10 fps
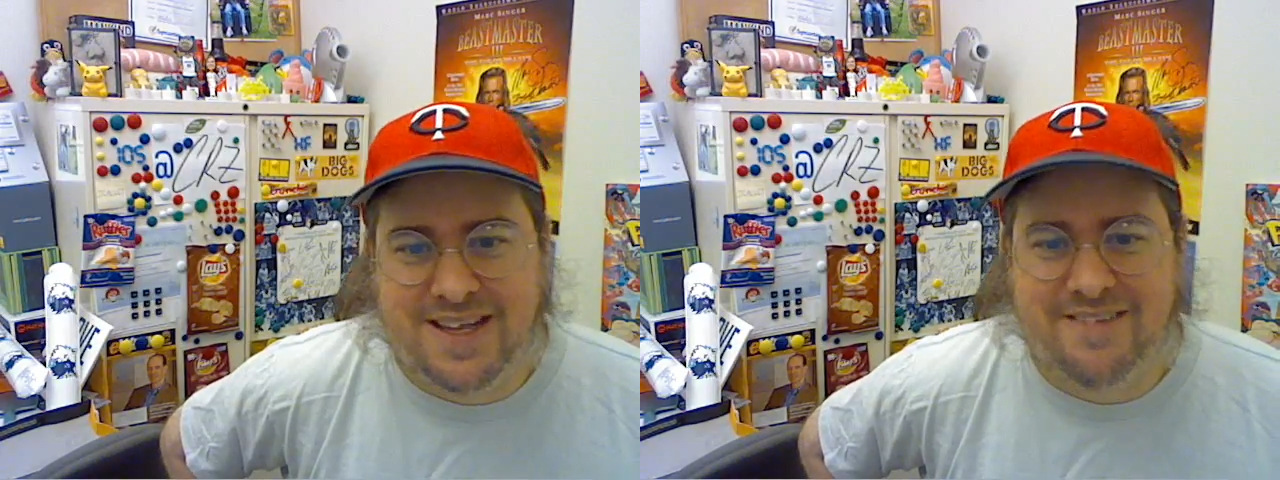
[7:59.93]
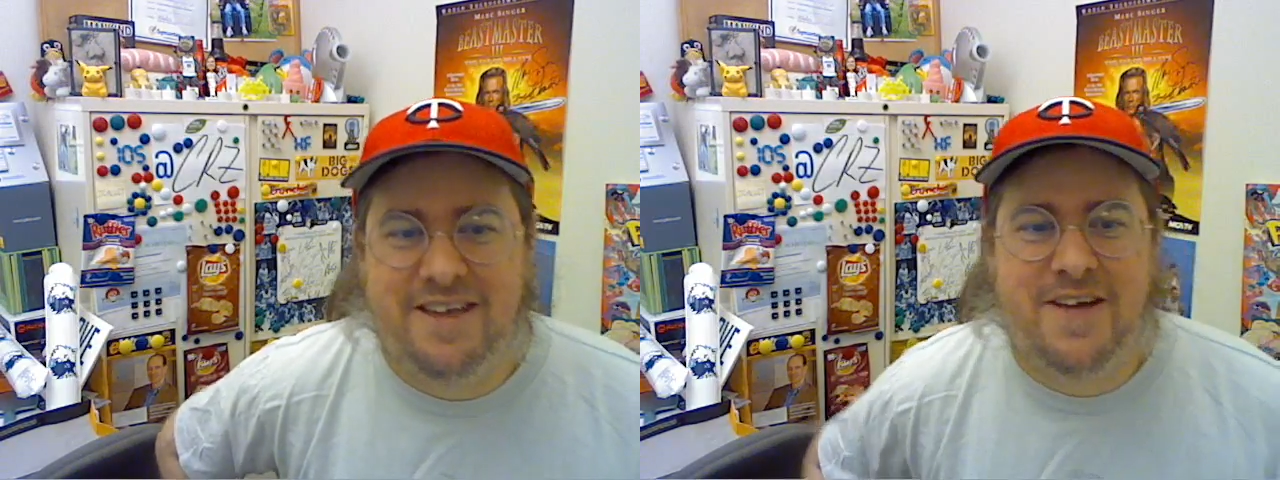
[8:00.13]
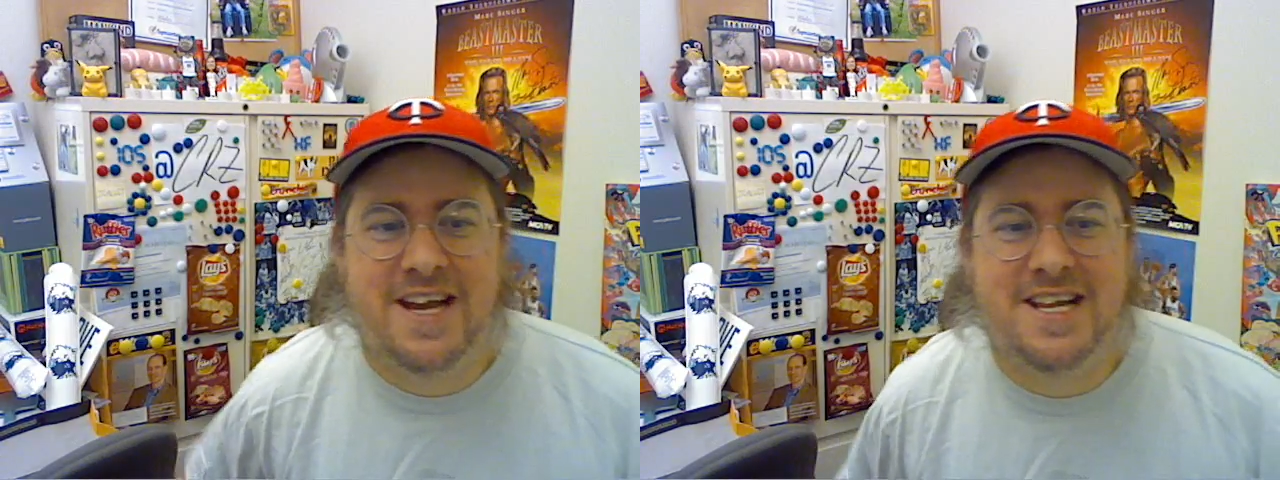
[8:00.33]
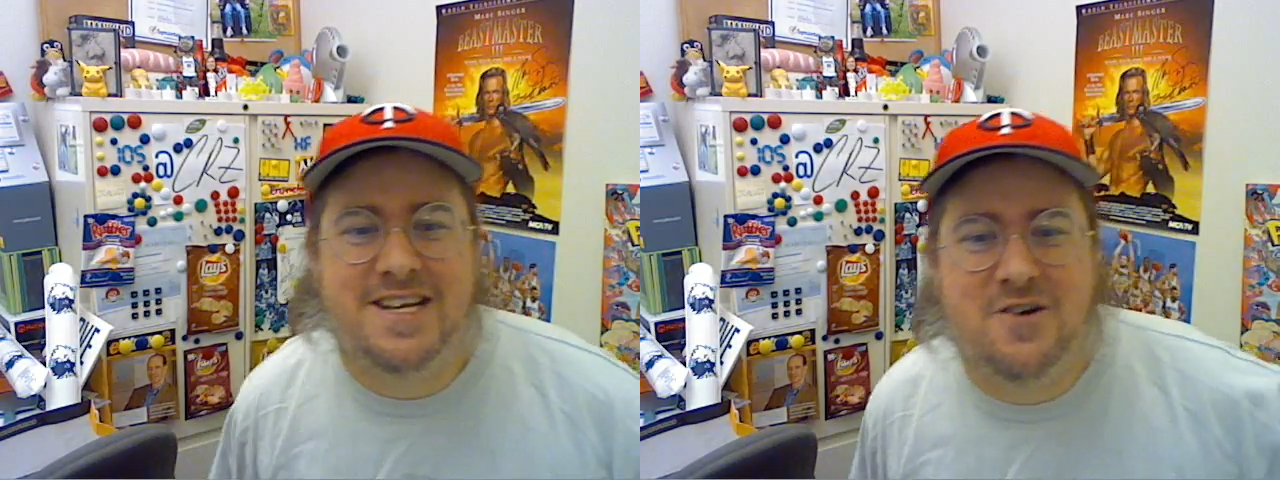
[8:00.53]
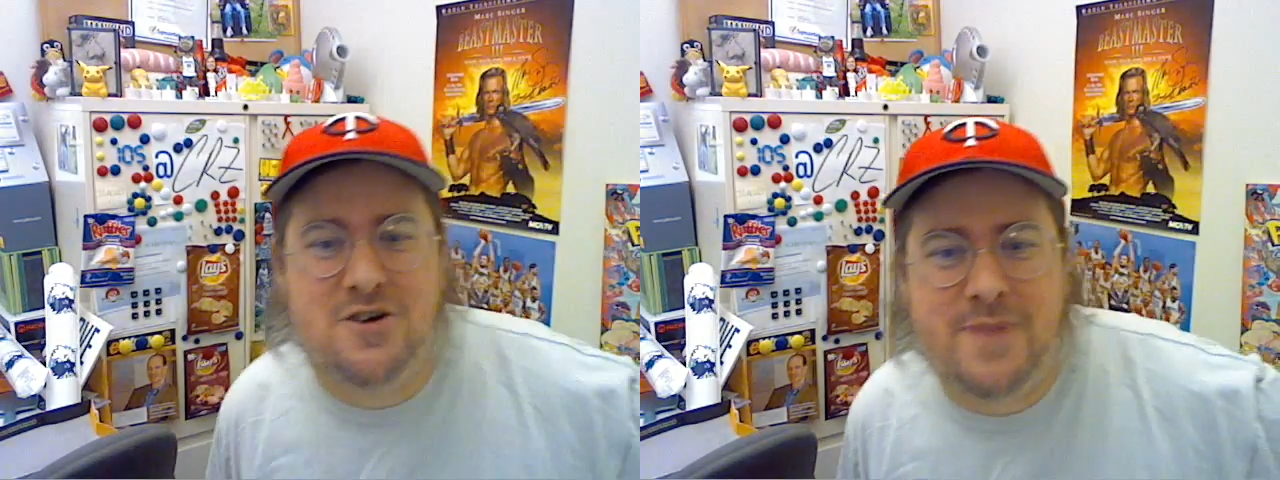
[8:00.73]
if, if I
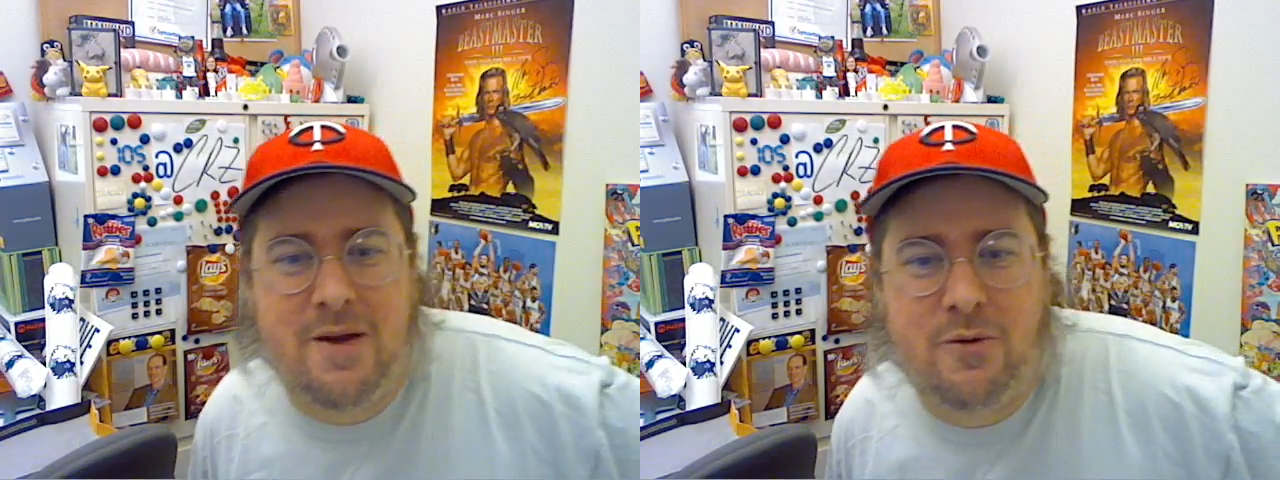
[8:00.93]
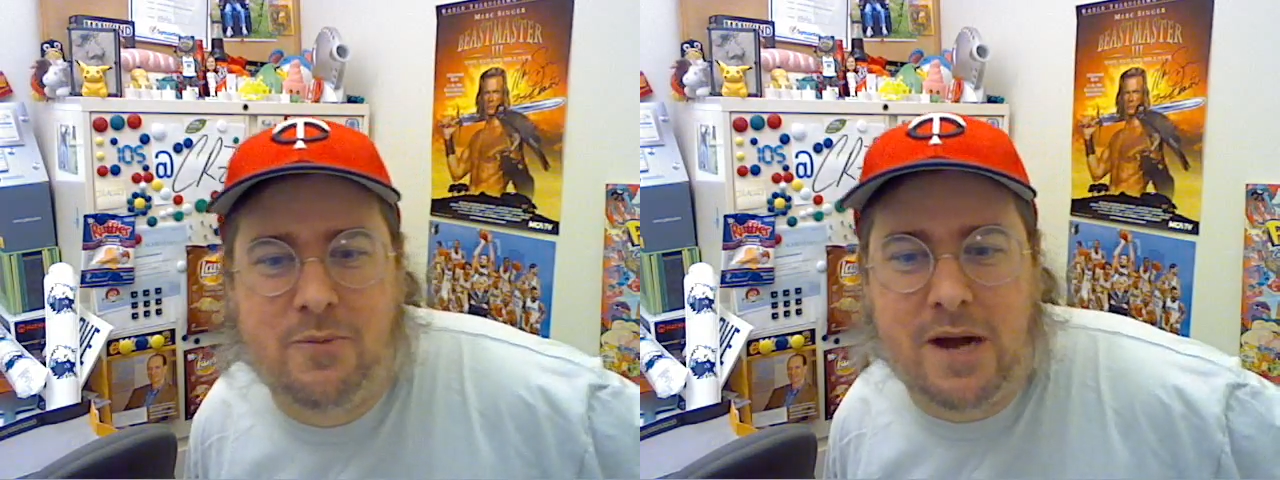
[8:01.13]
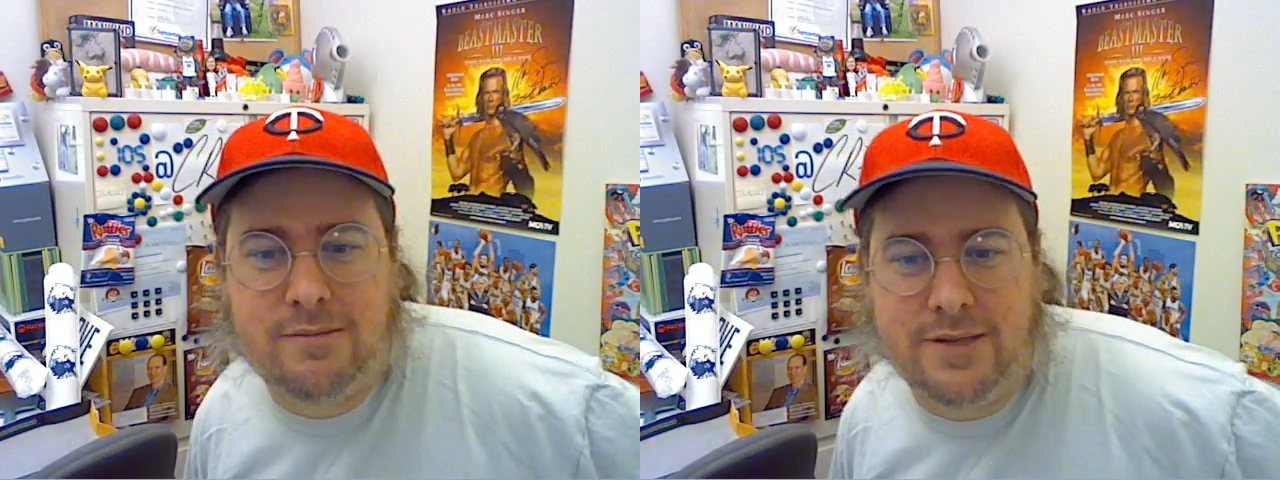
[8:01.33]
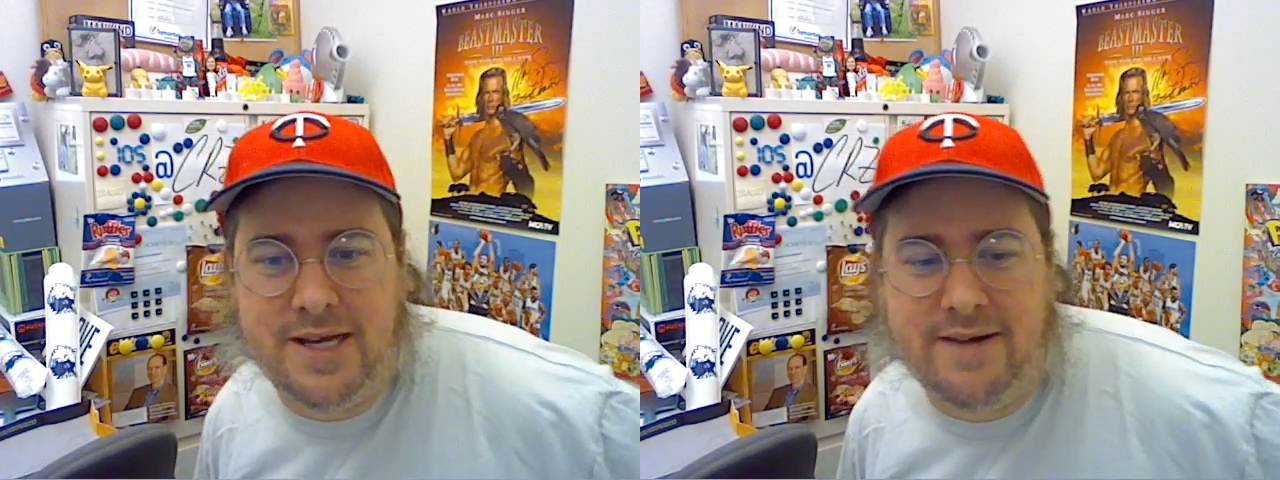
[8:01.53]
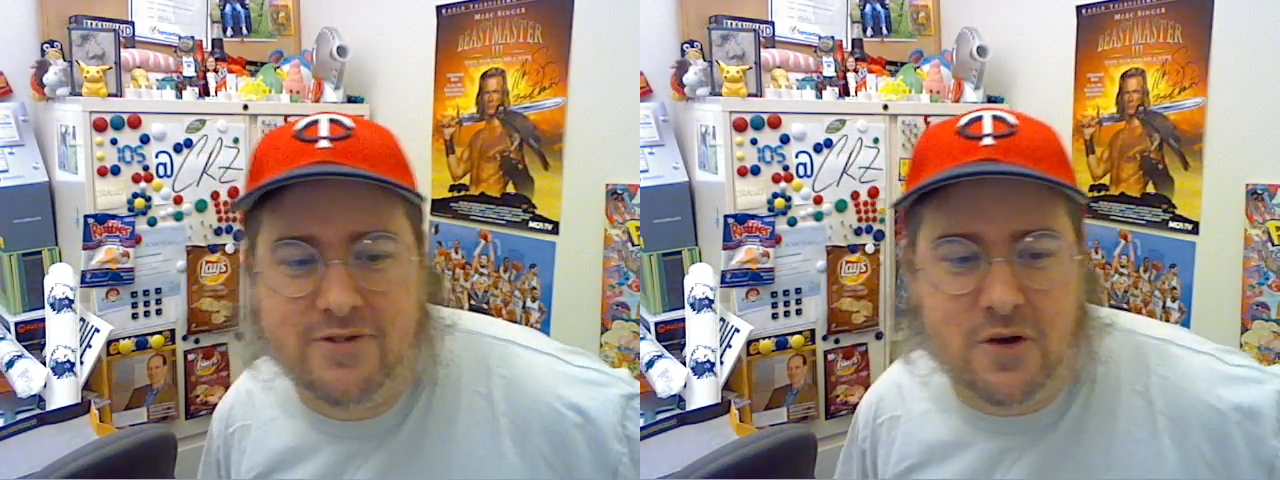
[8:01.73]
didn't know him, I would probably never